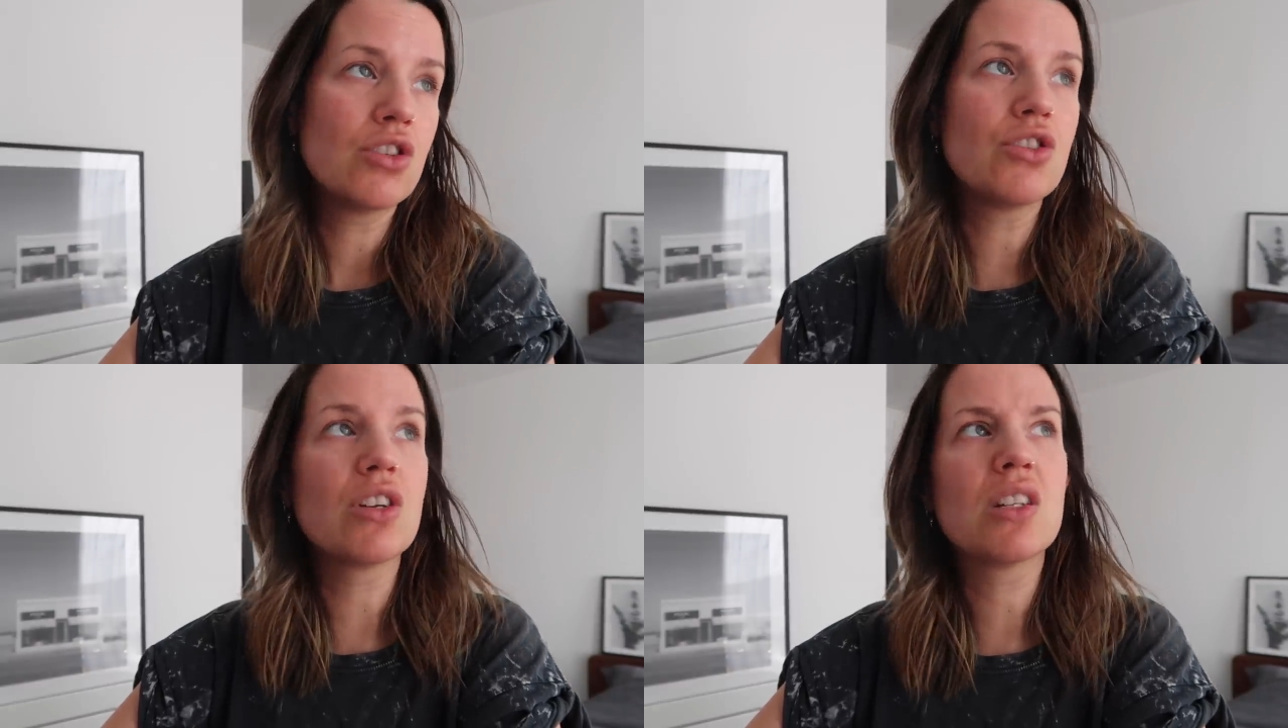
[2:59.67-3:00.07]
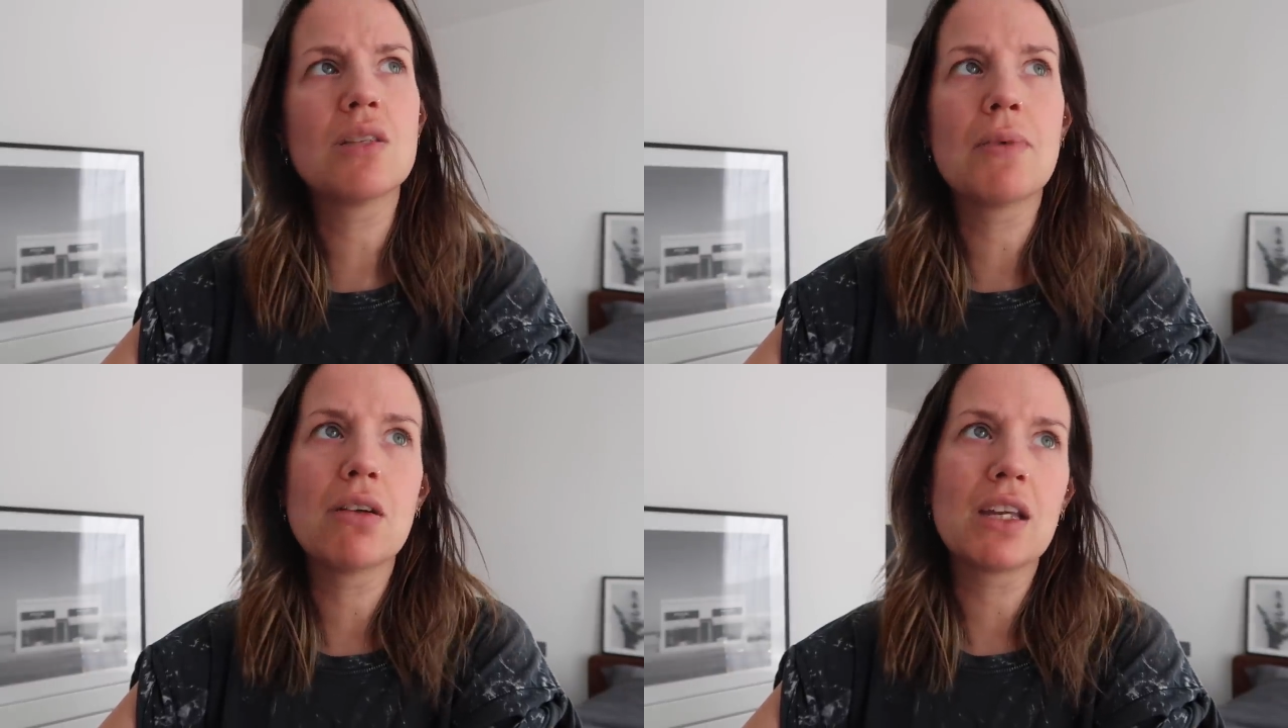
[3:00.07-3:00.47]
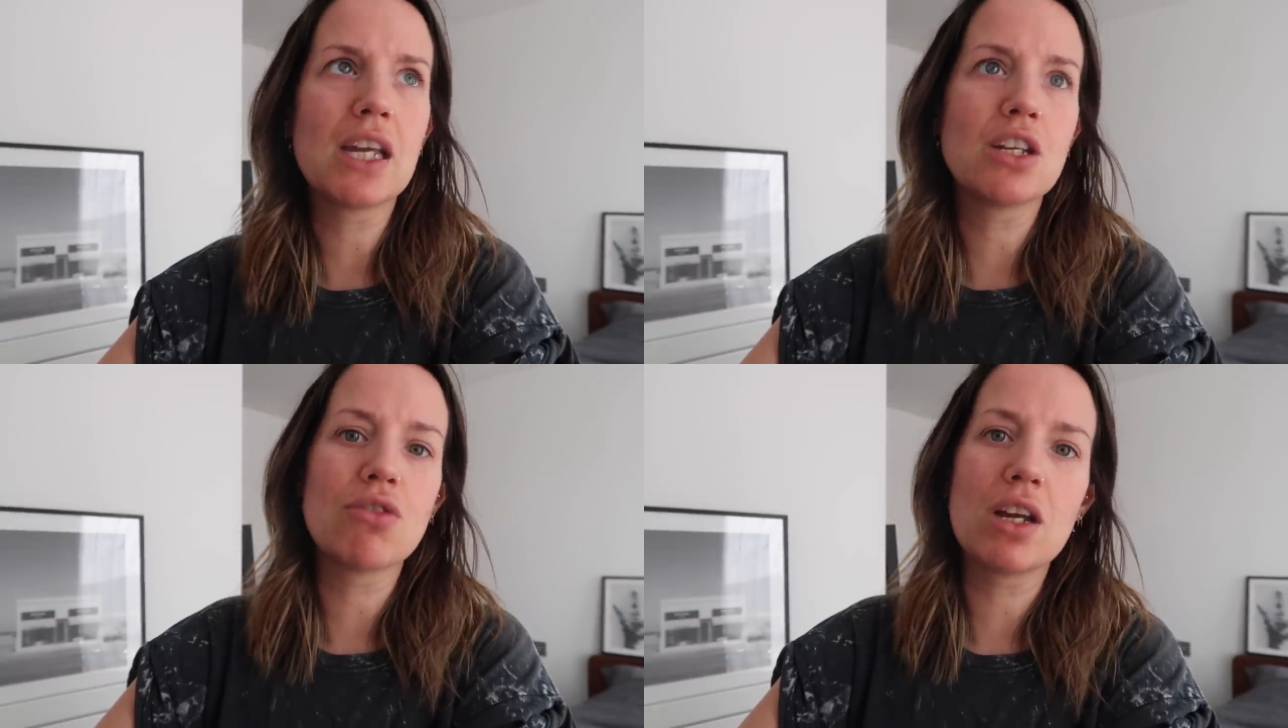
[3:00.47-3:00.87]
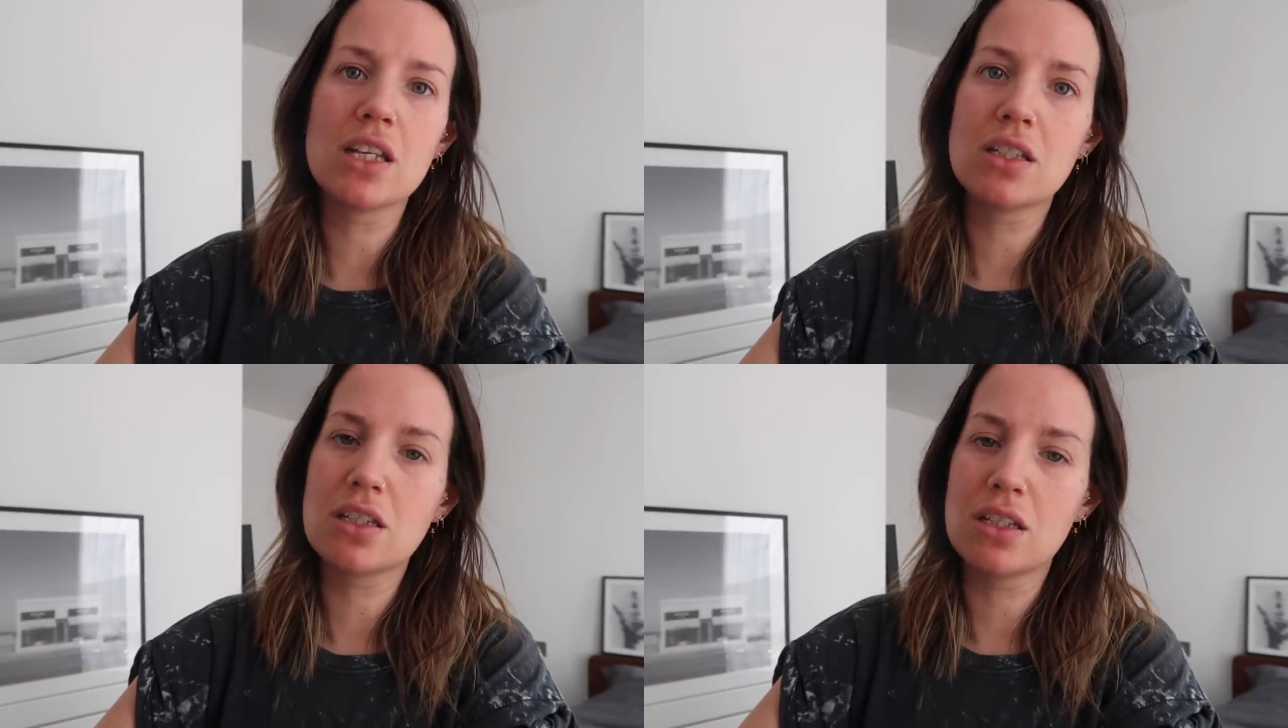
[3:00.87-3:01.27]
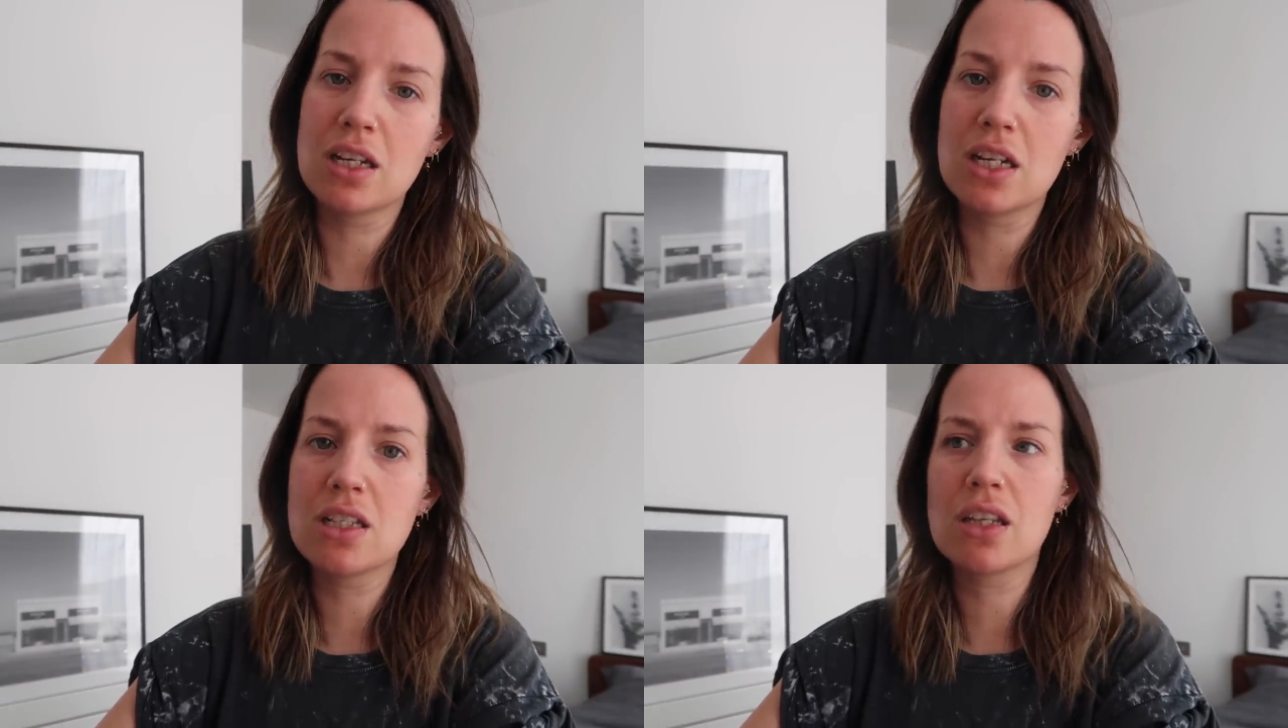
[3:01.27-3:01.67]
just about getting dressed, and
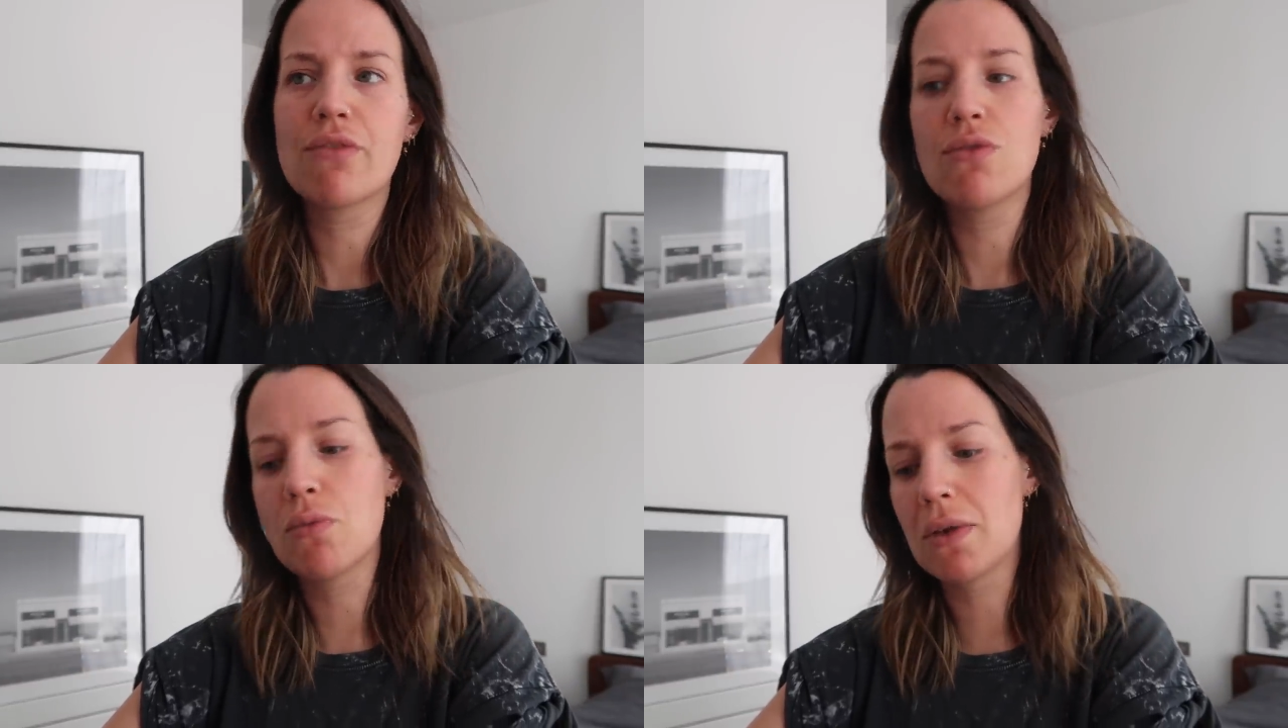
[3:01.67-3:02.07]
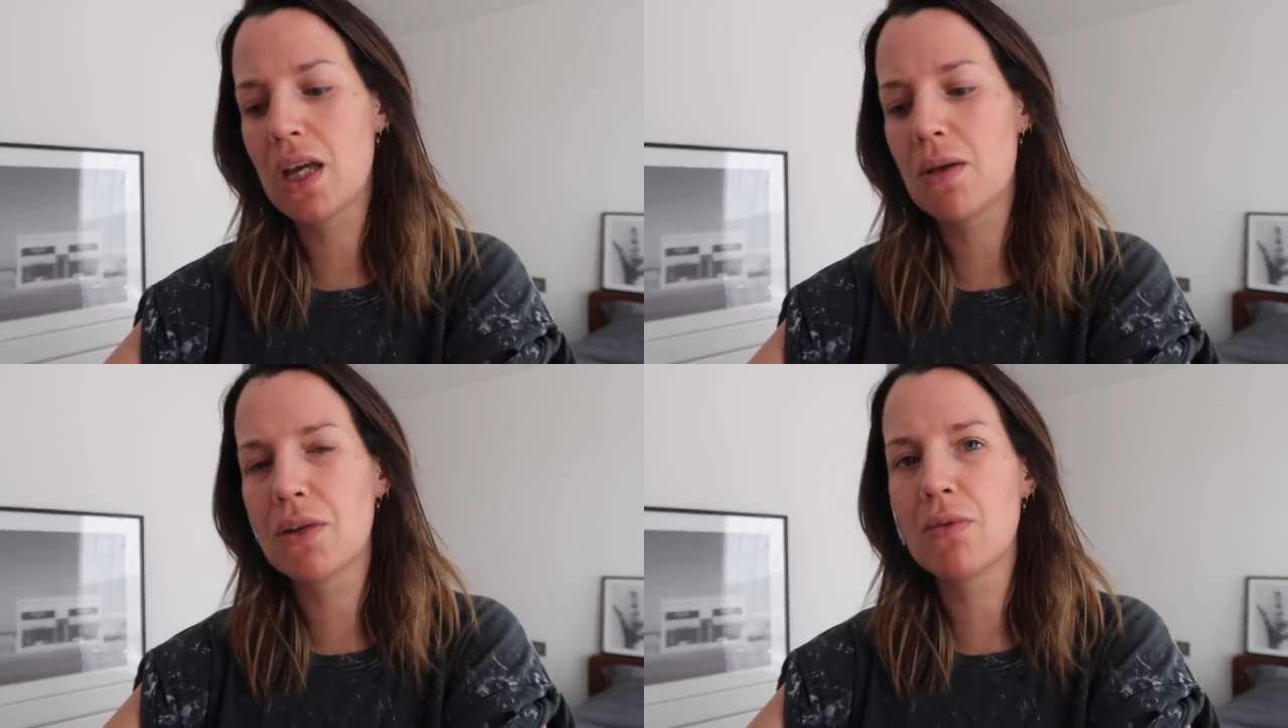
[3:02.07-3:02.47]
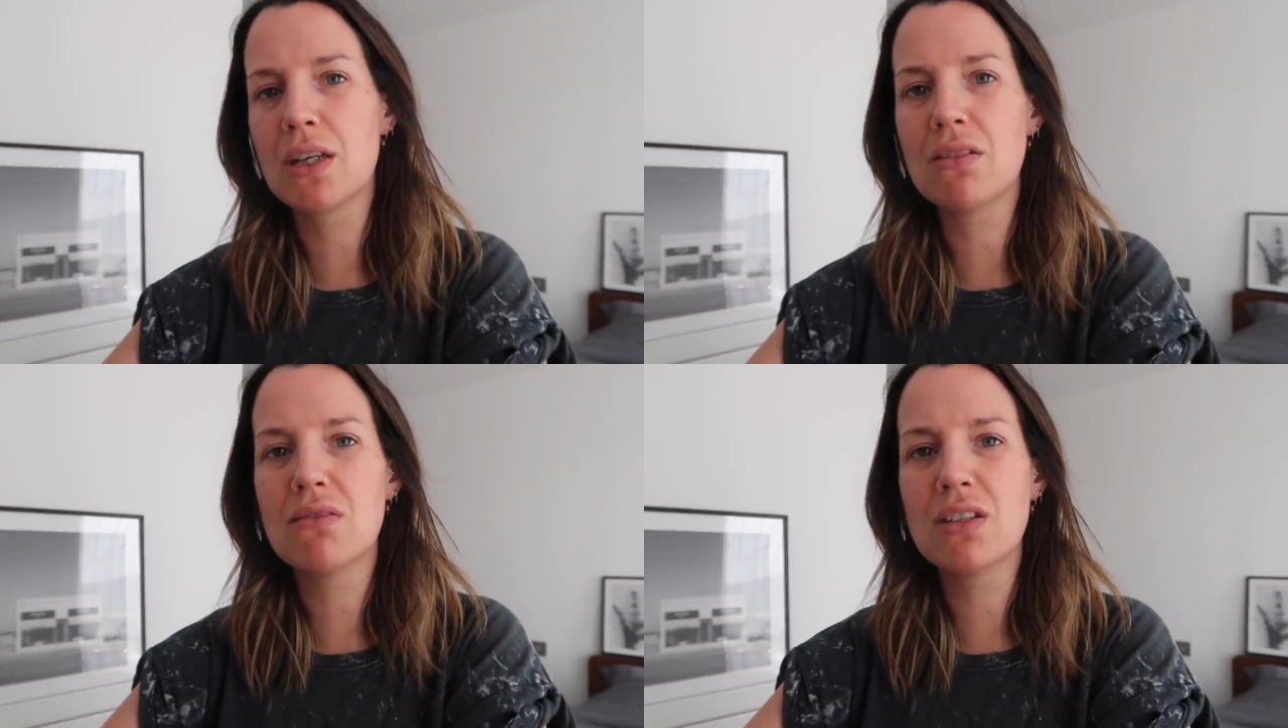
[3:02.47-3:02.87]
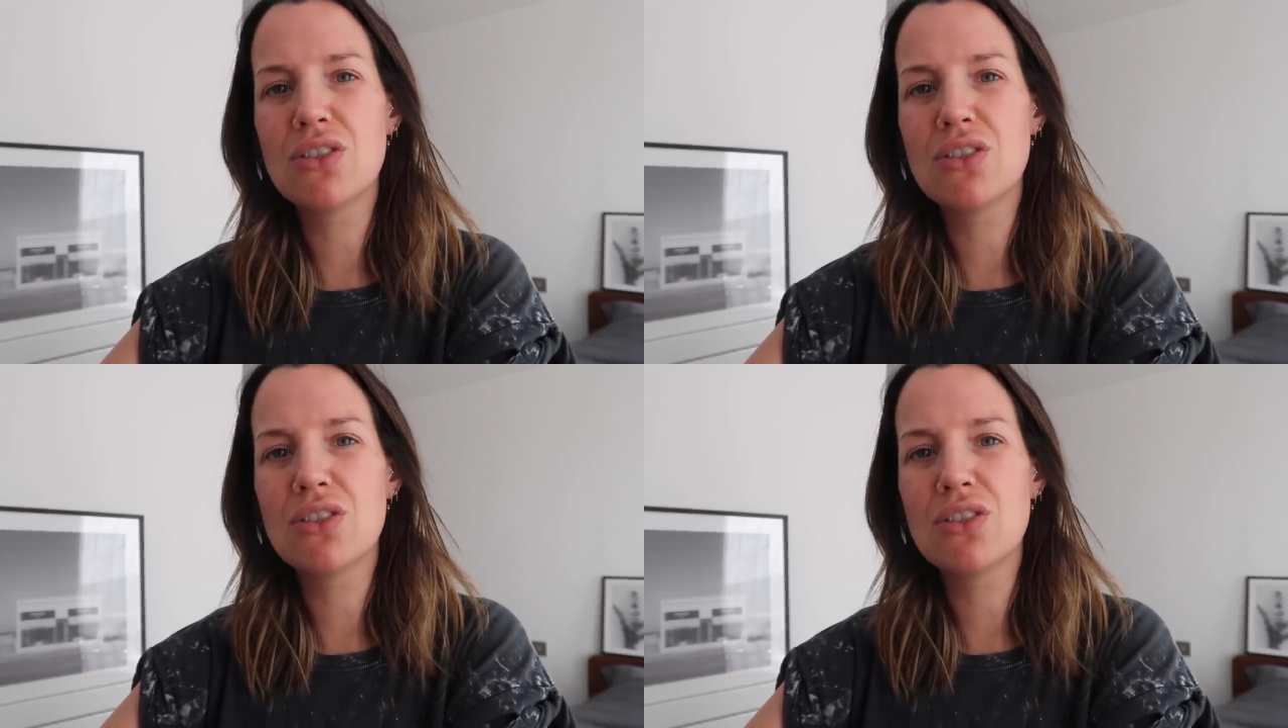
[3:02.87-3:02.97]
then it's like four p m and I'm like, oh, I